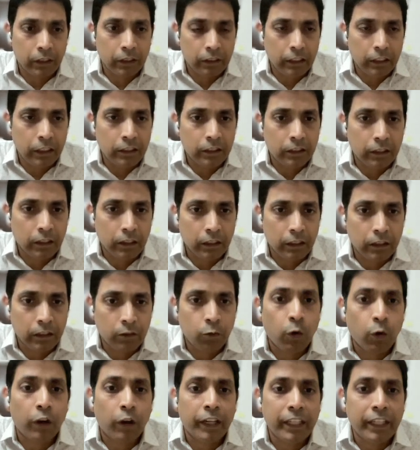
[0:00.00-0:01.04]
these
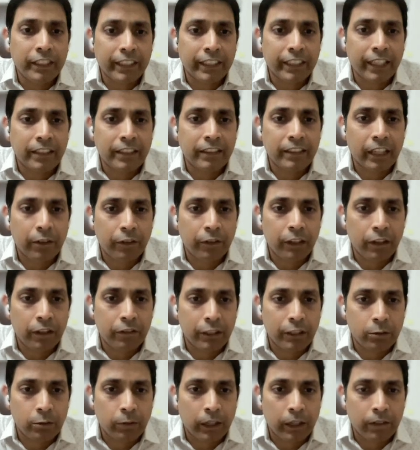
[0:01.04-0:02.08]
warning signs that we
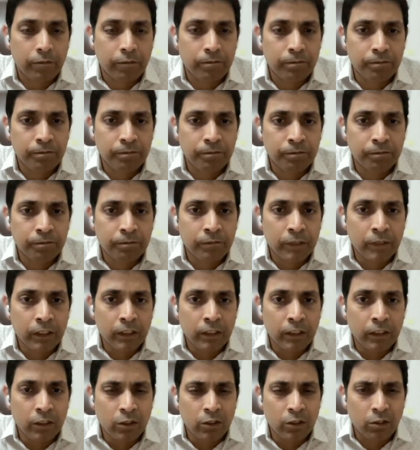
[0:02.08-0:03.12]
give as well.
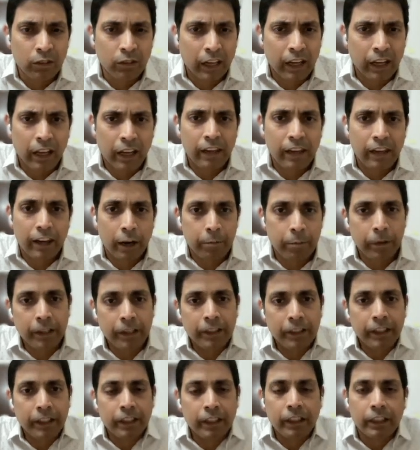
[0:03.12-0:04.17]
So I'll wrap
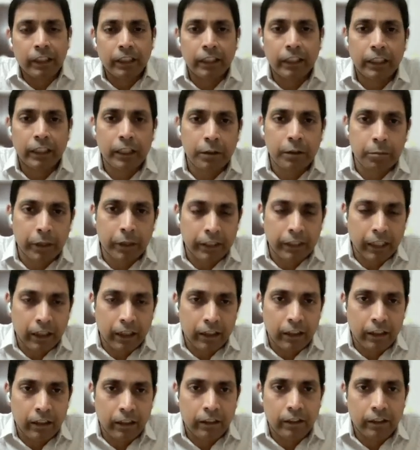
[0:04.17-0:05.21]
it here. But yeah,
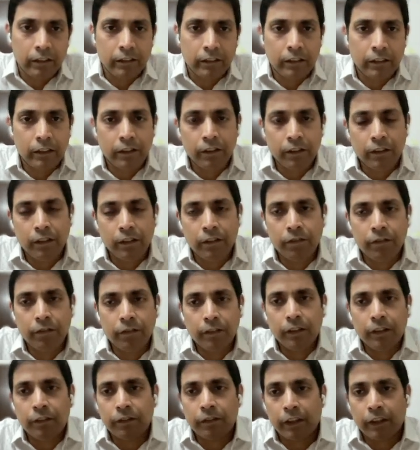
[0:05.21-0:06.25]

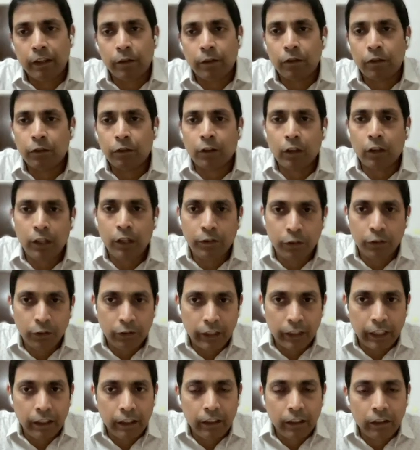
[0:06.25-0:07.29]
if any of you
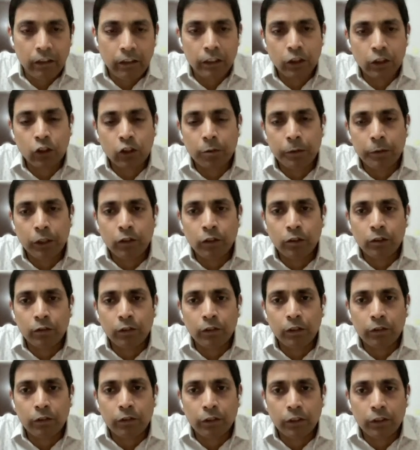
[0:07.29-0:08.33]
think this could be
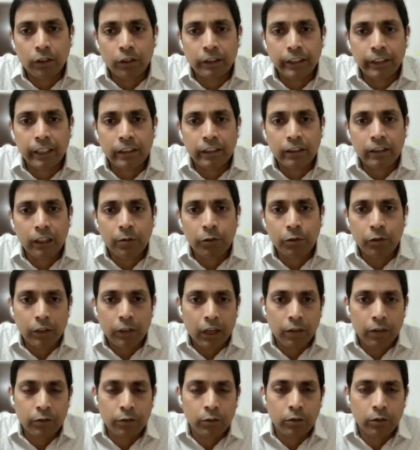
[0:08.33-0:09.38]
useful for your sales team,
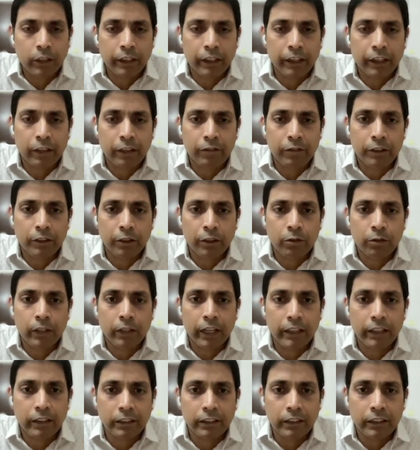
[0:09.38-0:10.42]
we'd love to connect with you
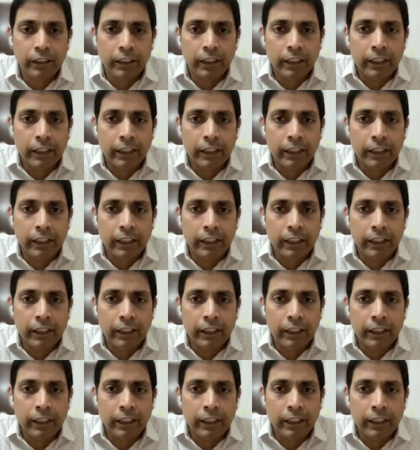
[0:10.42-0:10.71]
guys